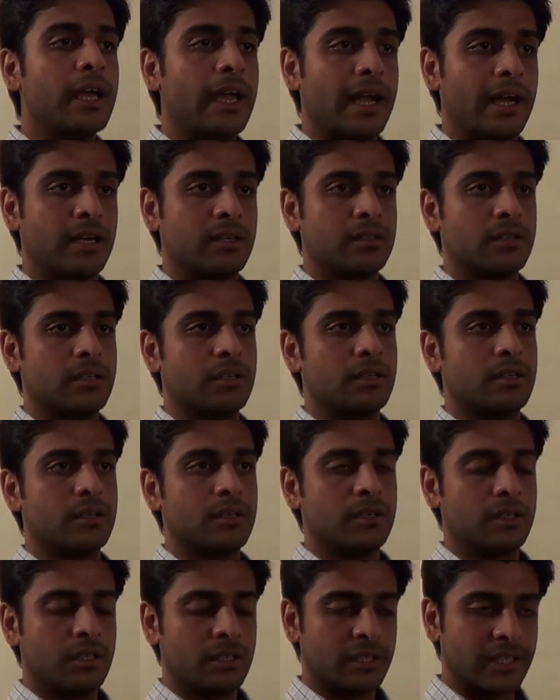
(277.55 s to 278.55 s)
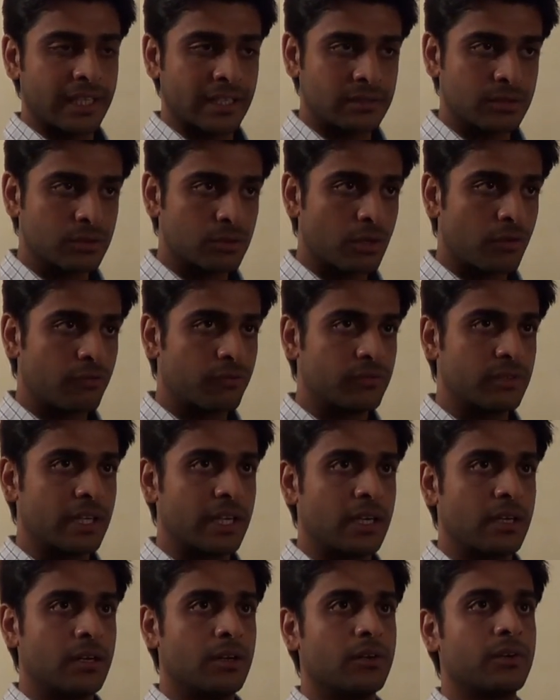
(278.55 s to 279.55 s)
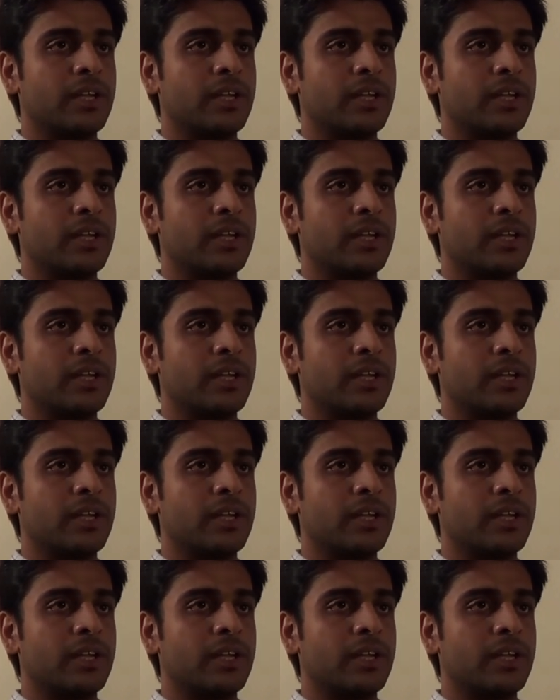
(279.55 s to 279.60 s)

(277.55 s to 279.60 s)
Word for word: and uh, in cases of the